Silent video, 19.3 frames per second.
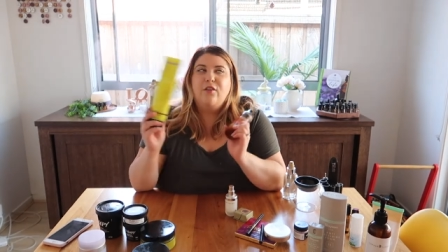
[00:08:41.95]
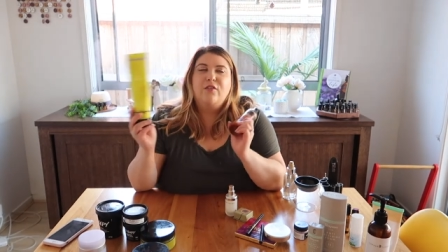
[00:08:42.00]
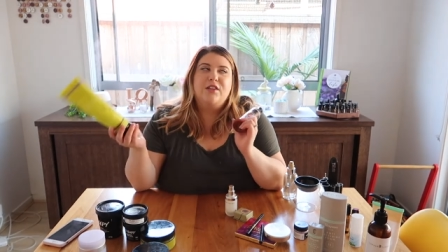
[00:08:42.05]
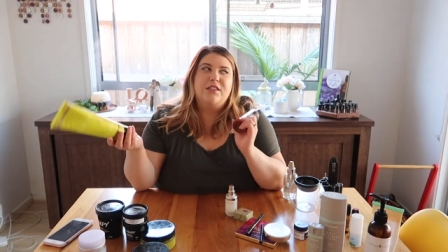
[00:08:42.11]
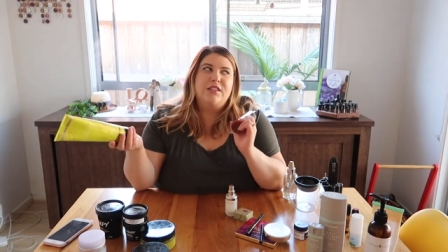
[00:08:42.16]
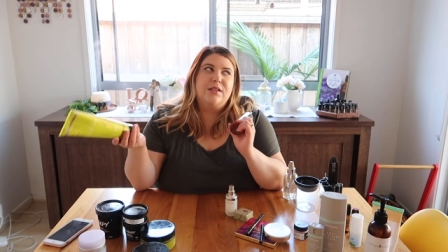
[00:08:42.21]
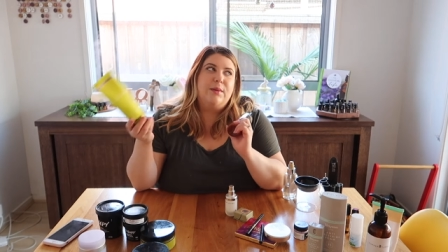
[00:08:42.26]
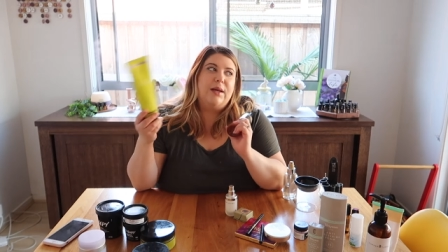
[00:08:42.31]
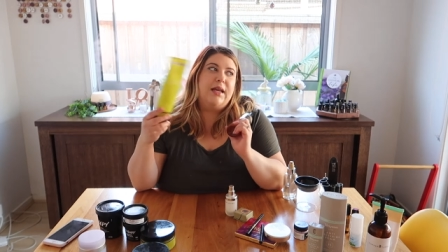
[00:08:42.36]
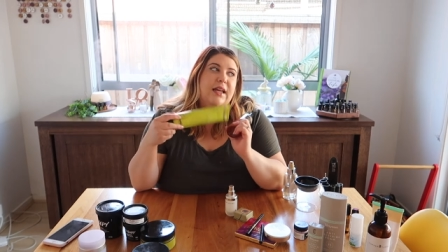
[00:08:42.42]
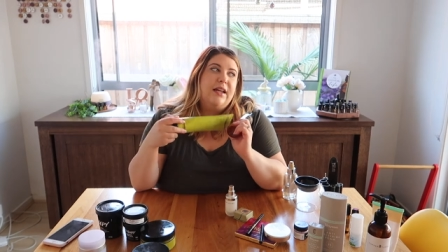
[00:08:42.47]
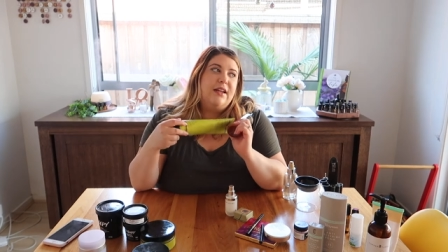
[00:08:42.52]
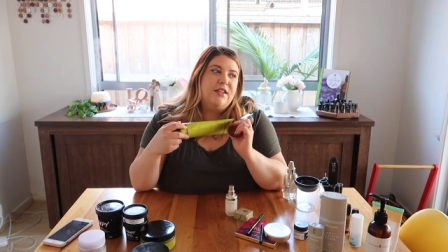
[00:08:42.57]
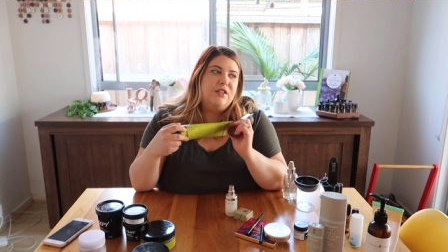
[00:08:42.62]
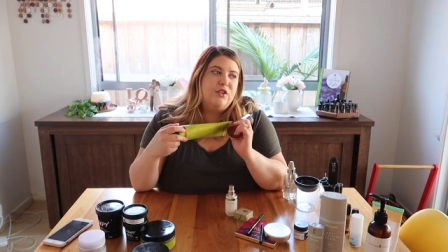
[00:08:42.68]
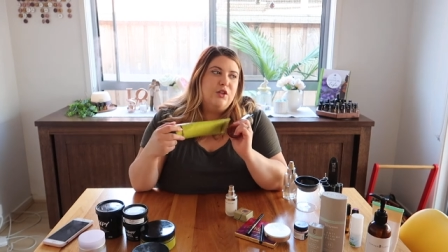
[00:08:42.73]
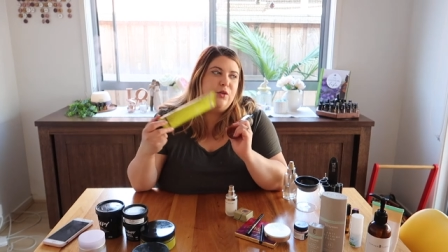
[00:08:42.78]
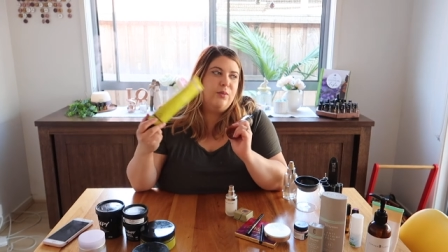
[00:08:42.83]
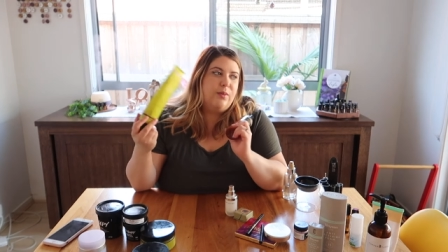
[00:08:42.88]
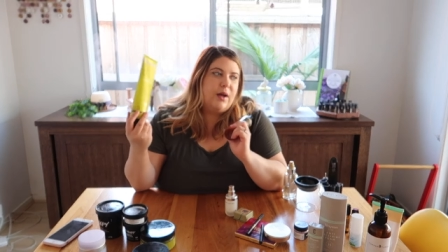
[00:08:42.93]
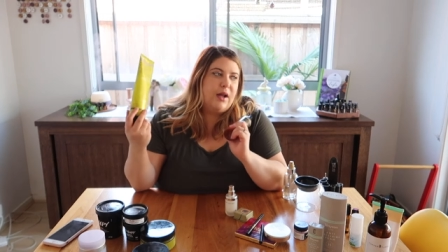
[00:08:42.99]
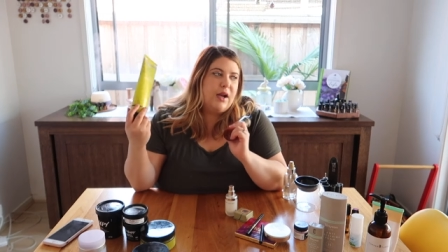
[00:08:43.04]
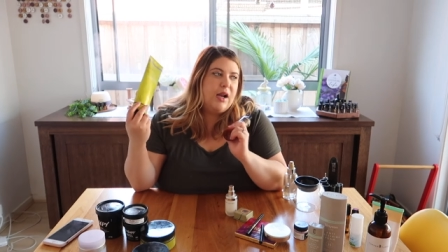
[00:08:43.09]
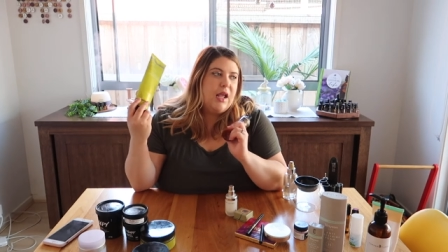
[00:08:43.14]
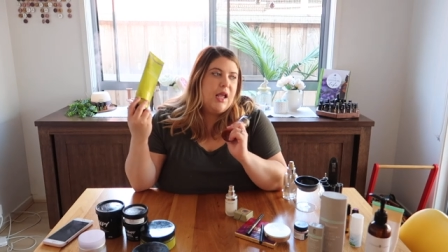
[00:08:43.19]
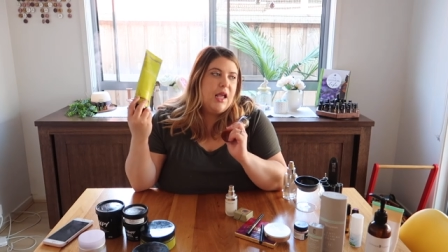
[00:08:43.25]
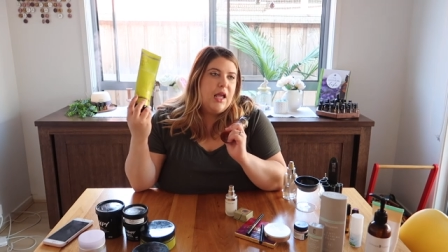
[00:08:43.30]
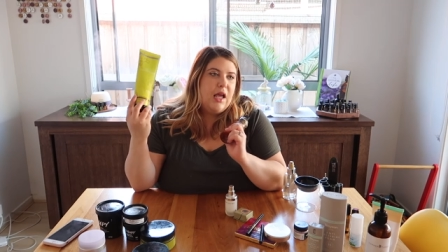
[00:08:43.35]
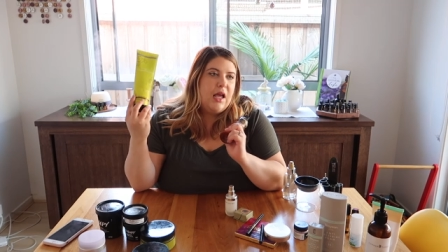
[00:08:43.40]
Obviously my hair is new,
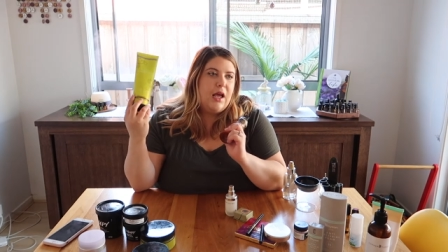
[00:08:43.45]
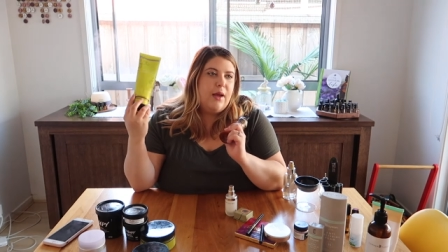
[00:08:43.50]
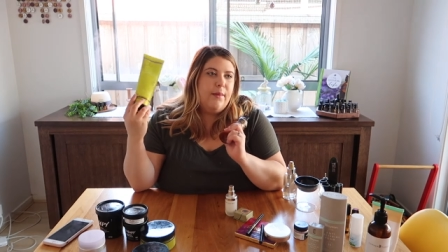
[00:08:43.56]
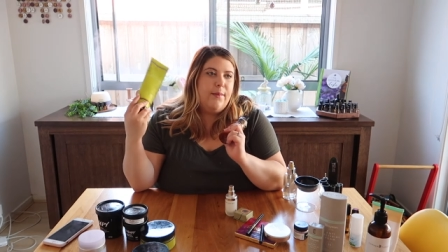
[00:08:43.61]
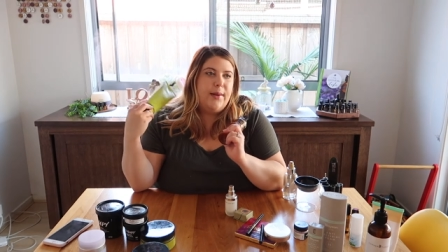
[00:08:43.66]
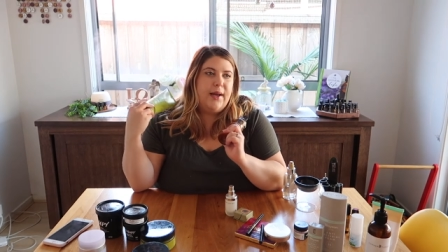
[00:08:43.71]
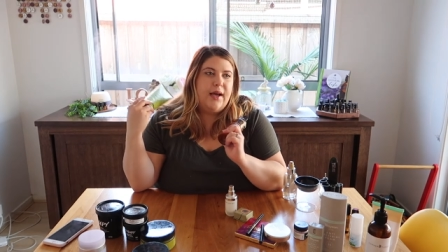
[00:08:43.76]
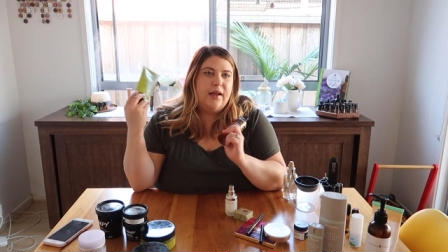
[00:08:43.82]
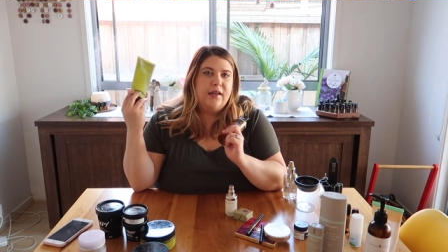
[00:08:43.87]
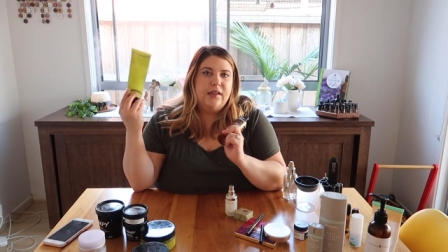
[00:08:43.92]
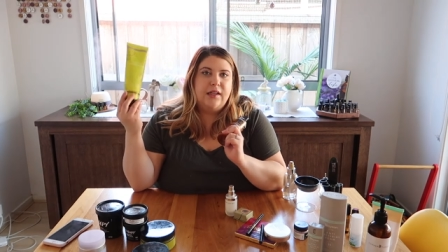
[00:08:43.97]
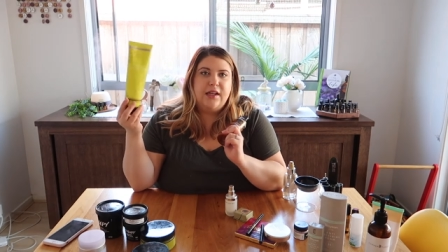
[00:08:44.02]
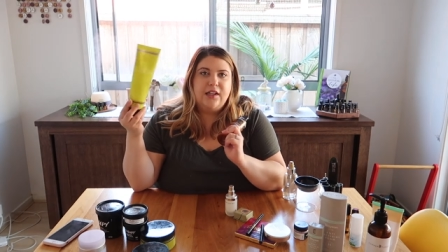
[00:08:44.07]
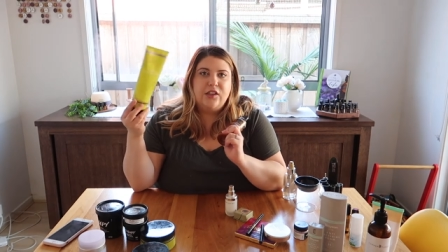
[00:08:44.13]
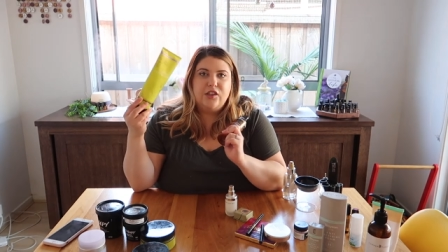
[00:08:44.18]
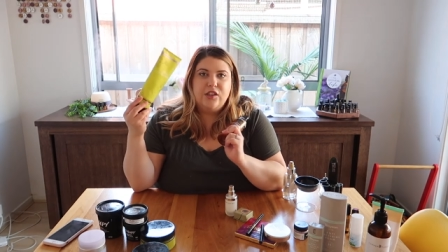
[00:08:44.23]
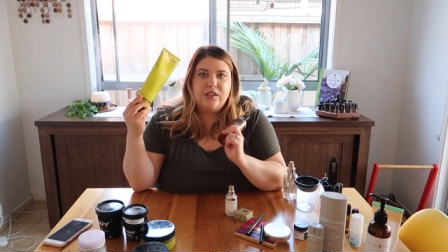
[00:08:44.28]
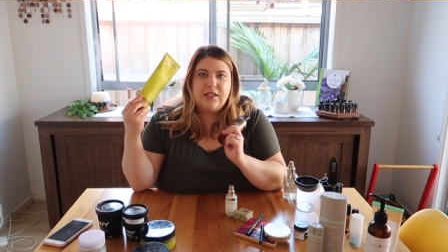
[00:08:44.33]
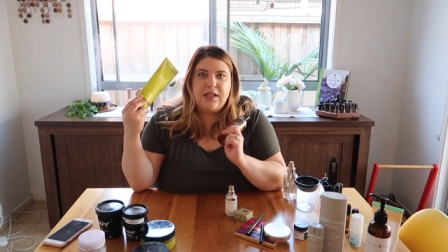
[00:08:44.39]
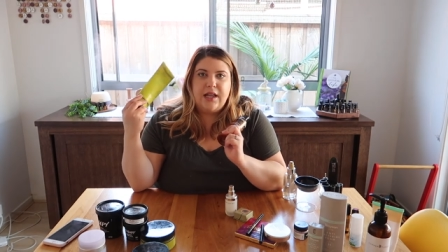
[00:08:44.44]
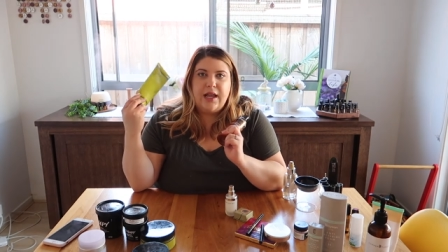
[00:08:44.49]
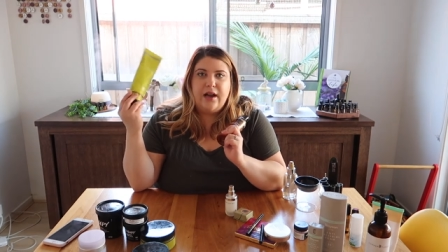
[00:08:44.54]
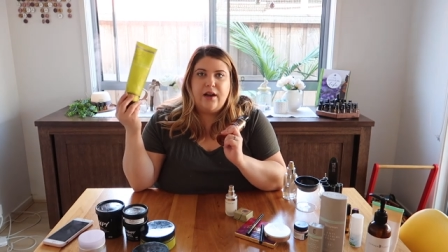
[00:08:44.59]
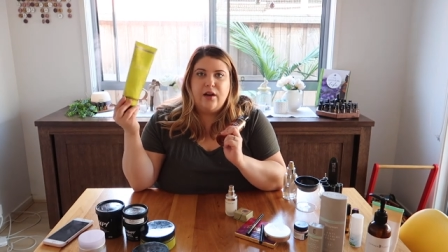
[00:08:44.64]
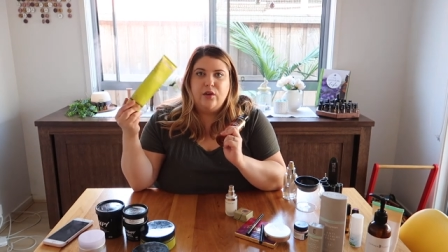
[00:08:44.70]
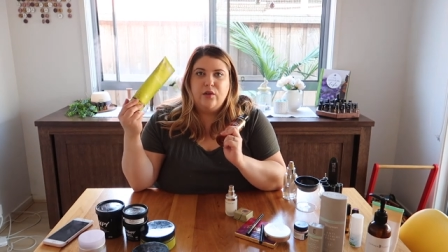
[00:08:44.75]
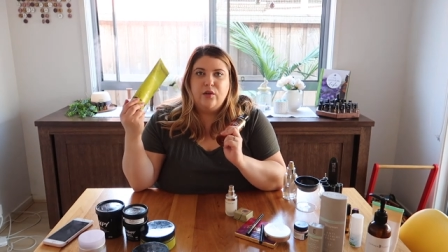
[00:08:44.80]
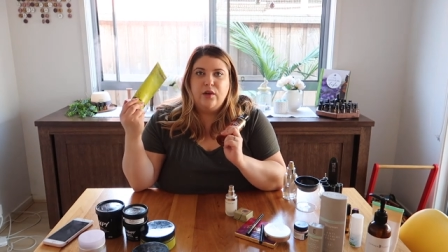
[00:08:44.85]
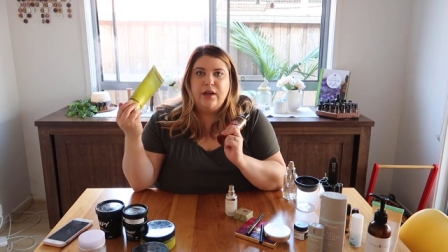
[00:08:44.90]
but about like just how